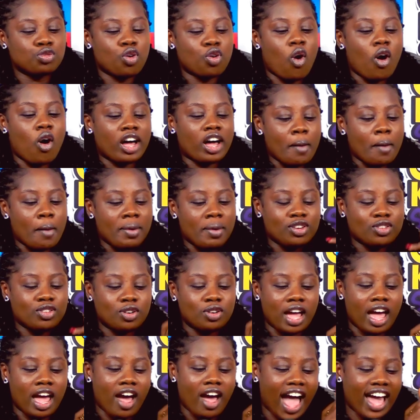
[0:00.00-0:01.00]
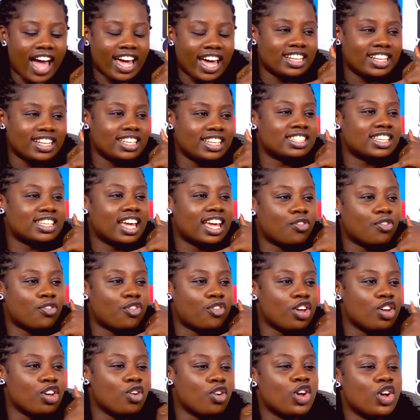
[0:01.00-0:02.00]
come and do, I got this gig for
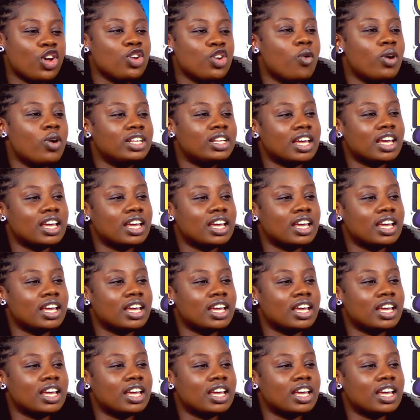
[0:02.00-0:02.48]
you. You won't even